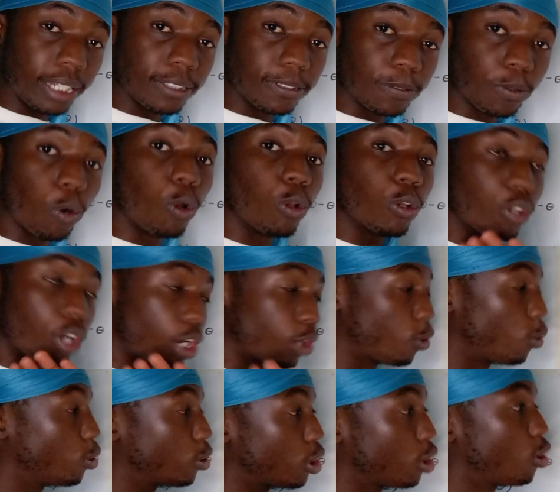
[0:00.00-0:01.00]
Hold on.
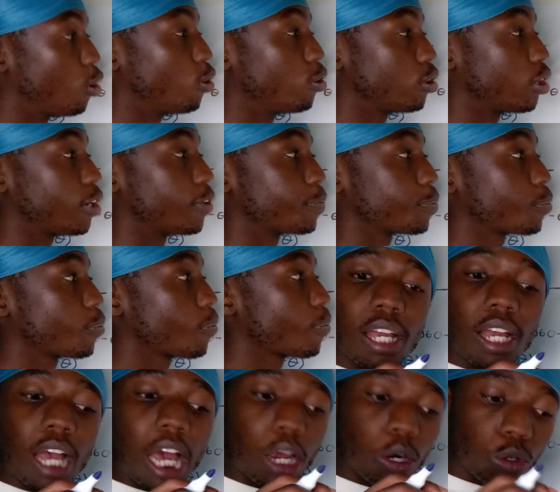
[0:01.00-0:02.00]

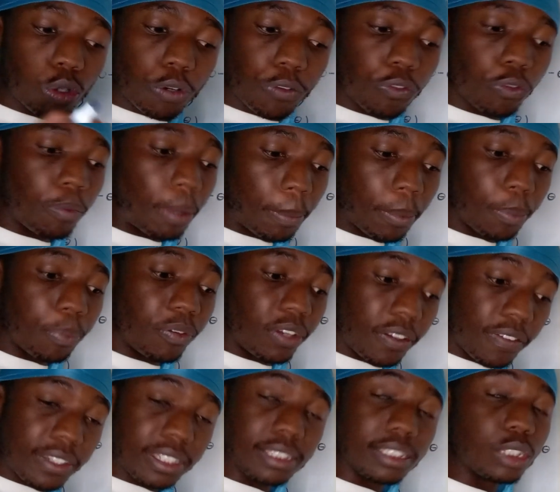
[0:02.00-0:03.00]
I don't know if you remember
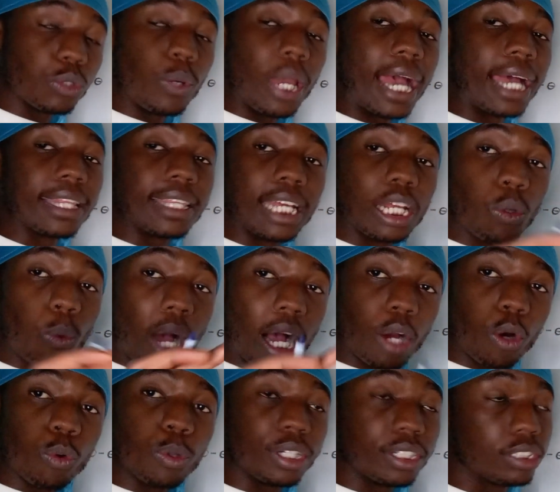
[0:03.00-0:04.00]
previously we had that one
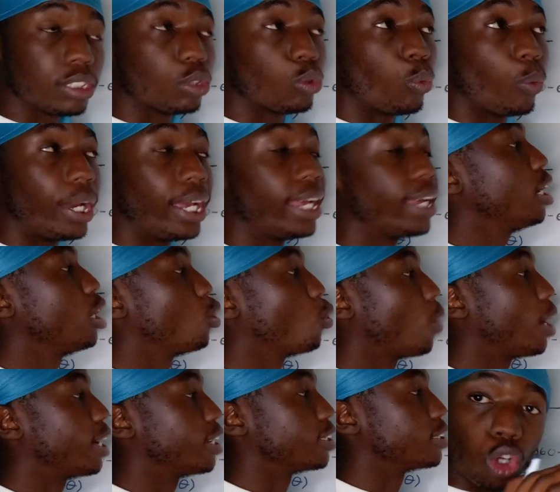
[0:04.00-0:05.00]
question where it
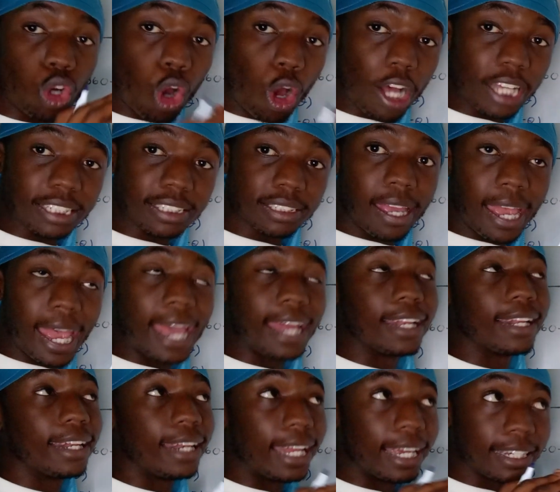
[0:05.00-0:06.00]
was cos and a
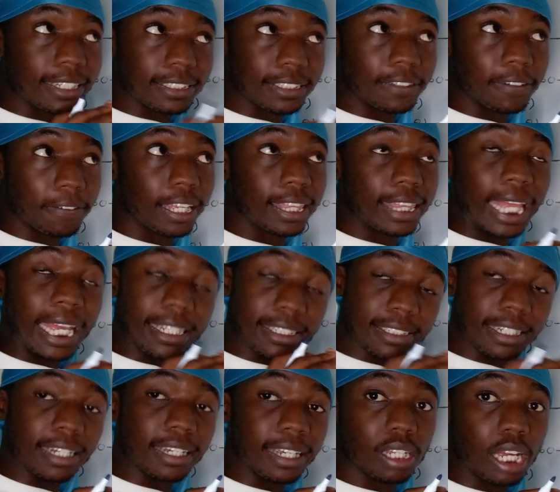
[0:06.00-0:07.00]
negative
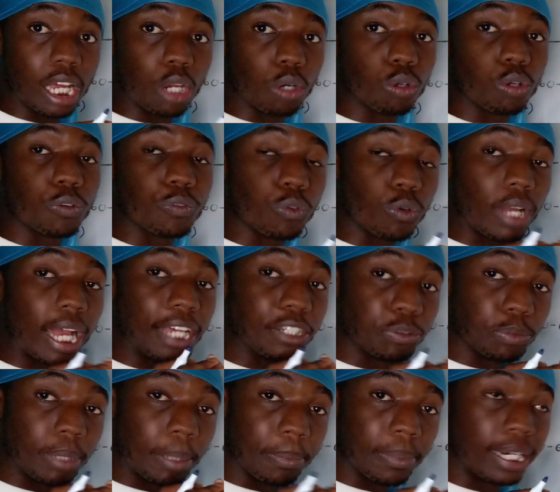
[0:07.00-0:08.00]
theta. I don't know if you guys
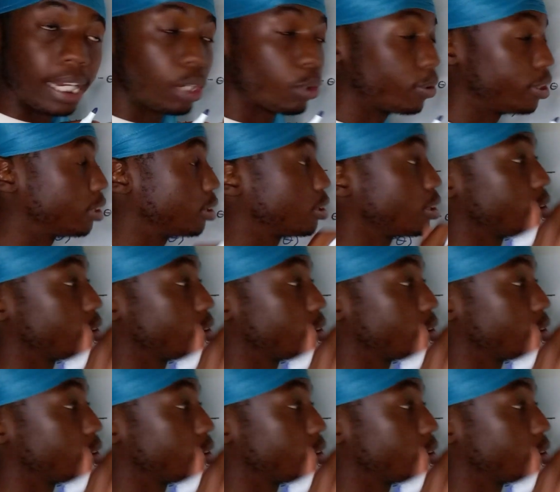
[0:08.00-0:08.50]
remember that question.